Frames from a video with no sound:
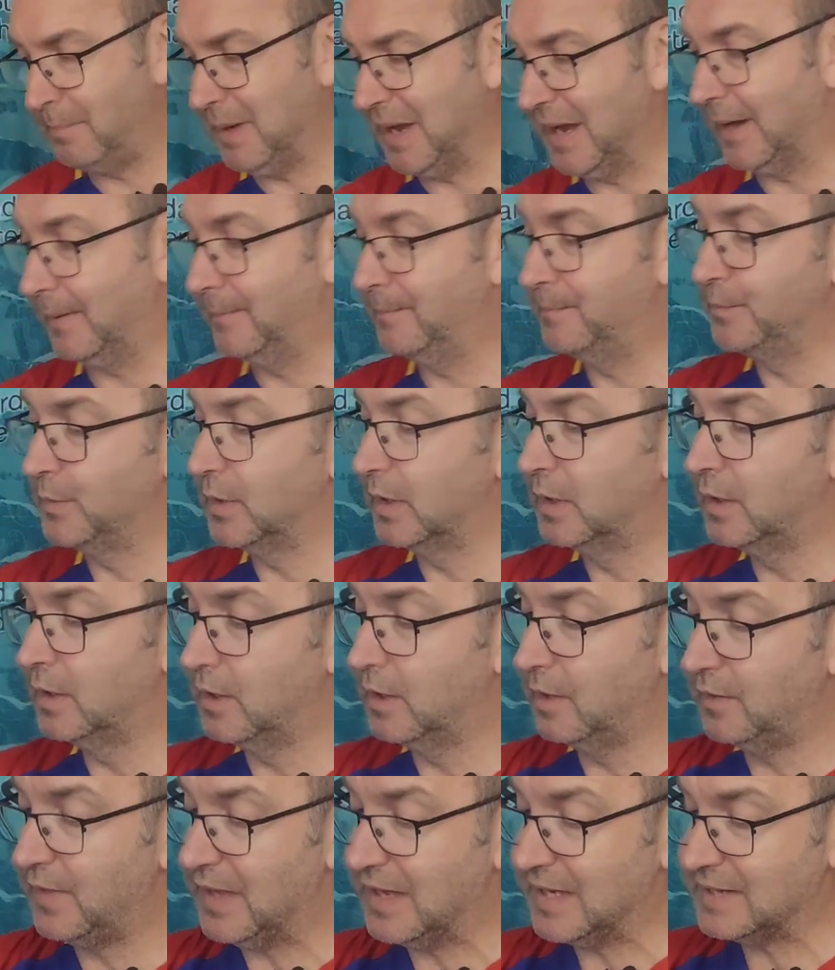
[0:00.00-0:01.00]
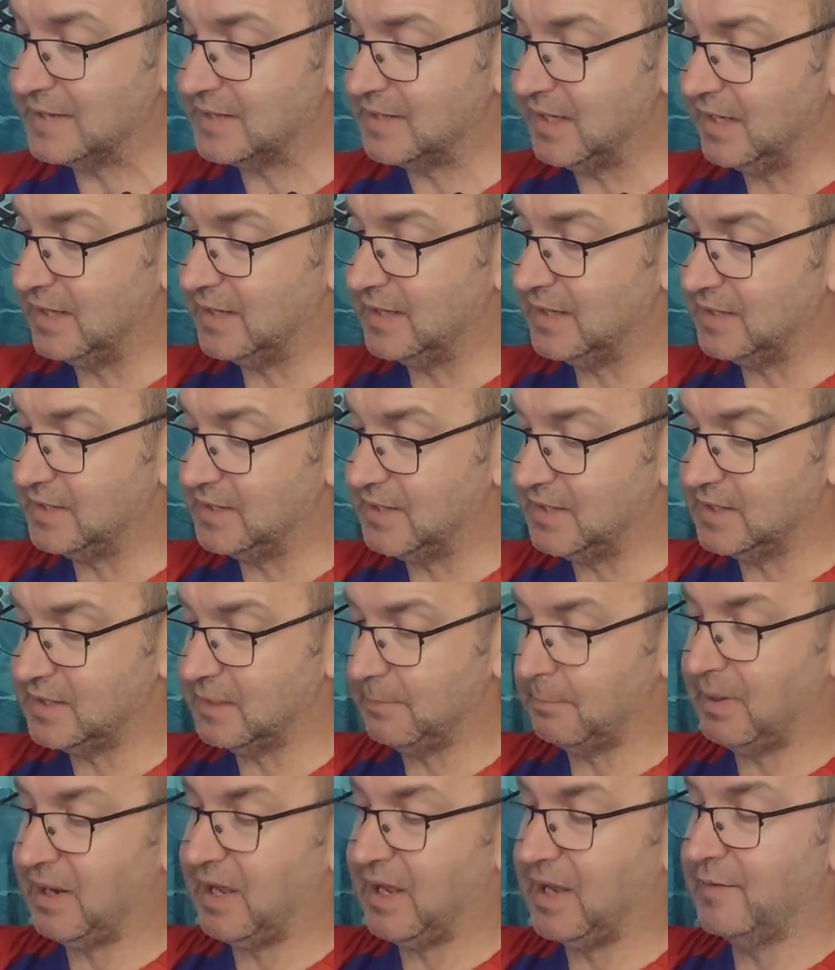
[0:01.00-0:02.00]
But that said, this is the
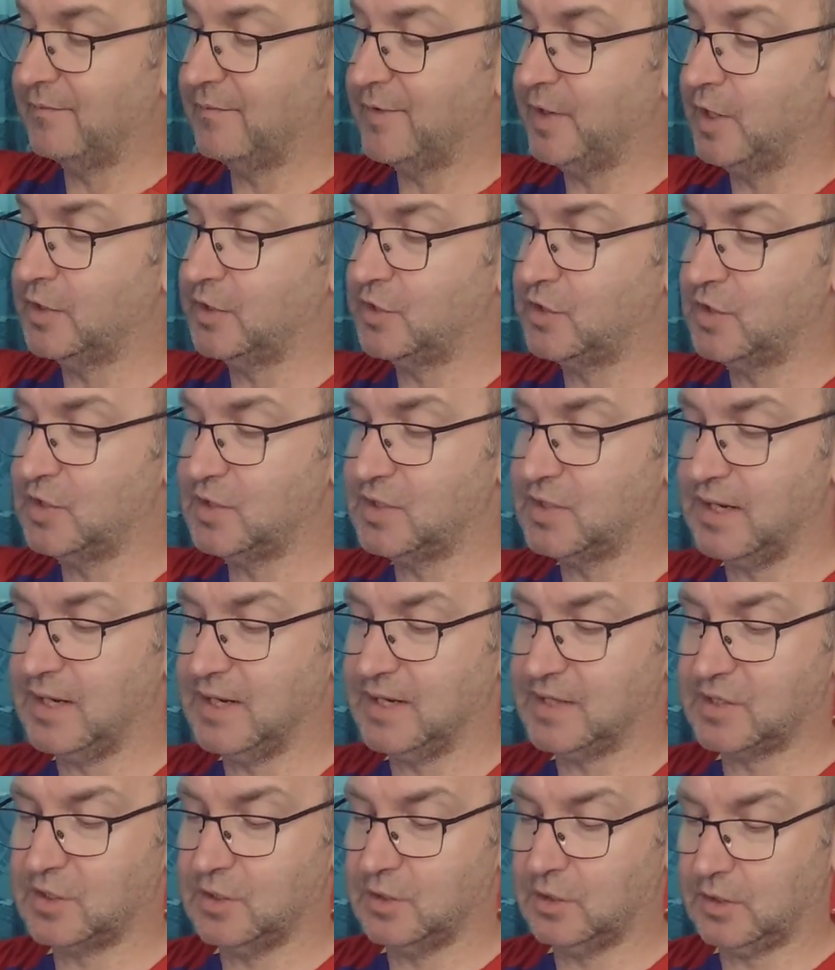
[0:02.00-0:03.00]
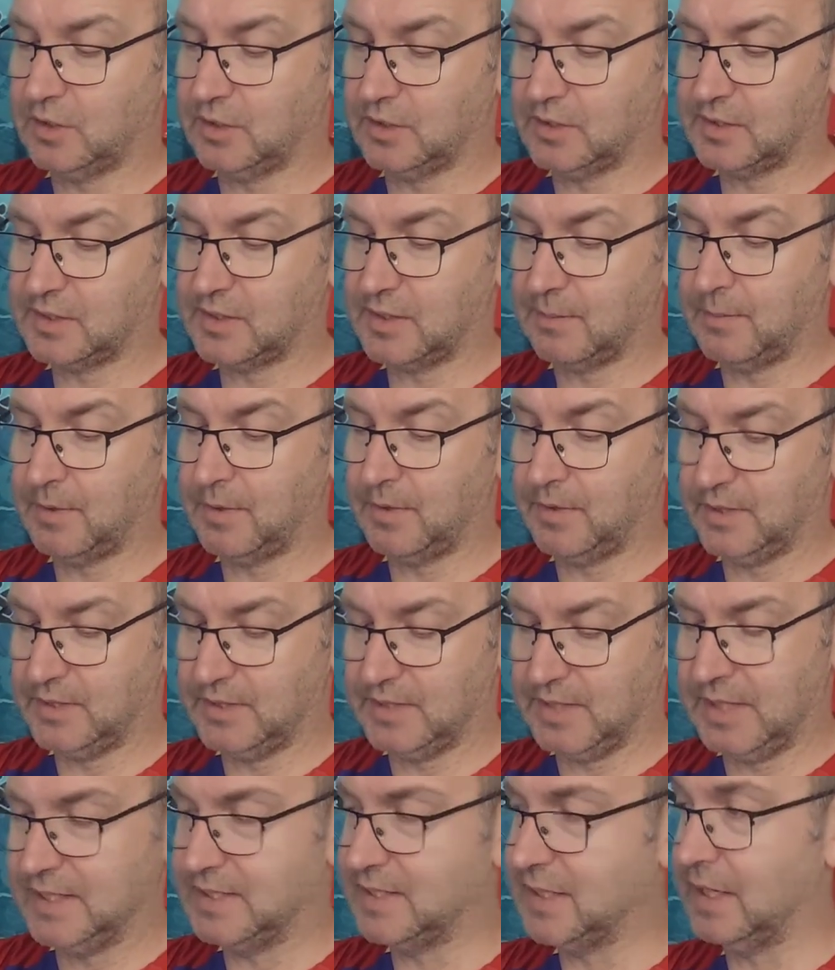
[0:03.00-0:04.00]
player version, so let's look at some of the
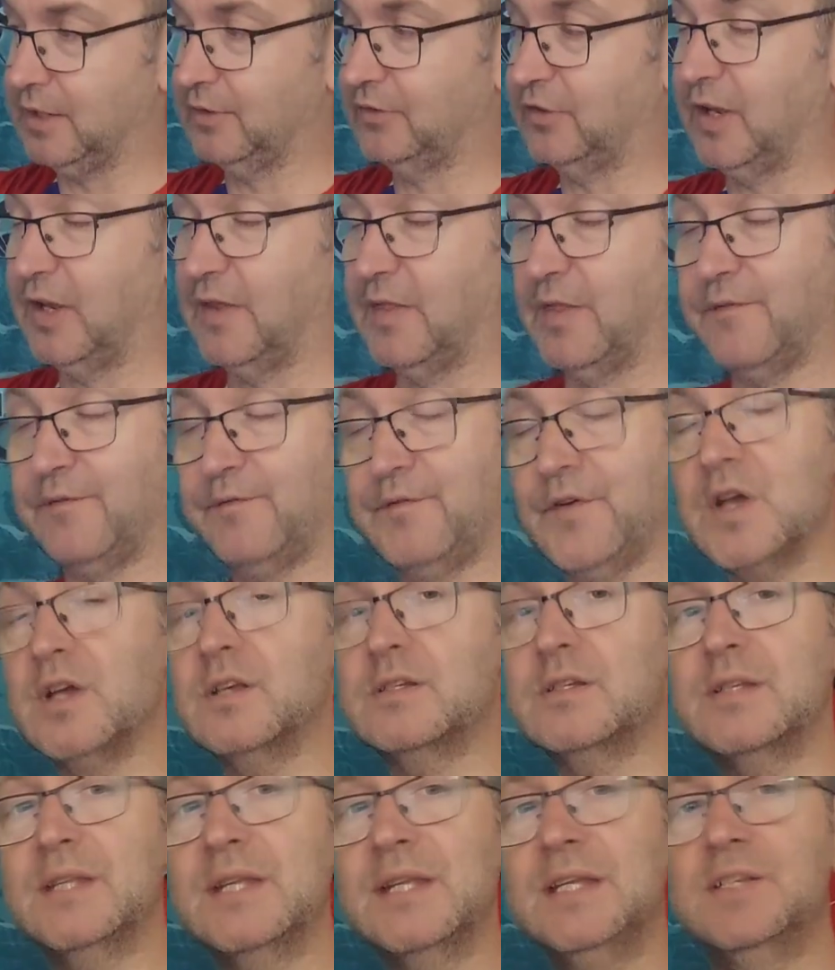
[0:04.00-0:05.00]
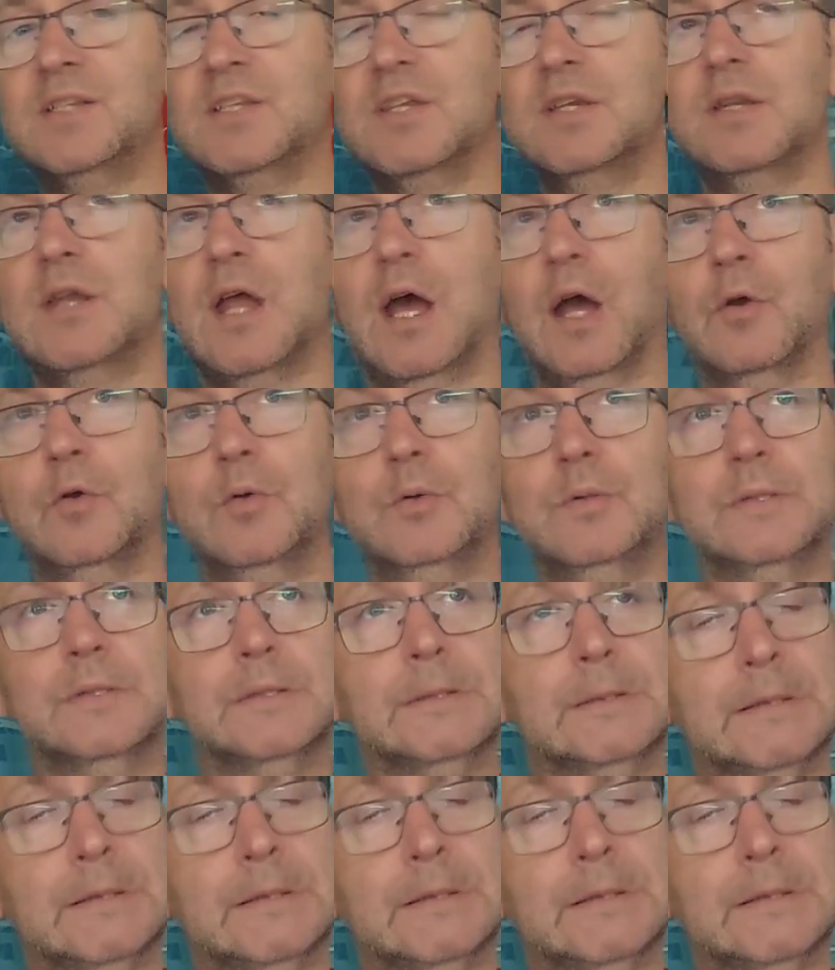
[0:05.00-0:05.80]
details here. The first thing to note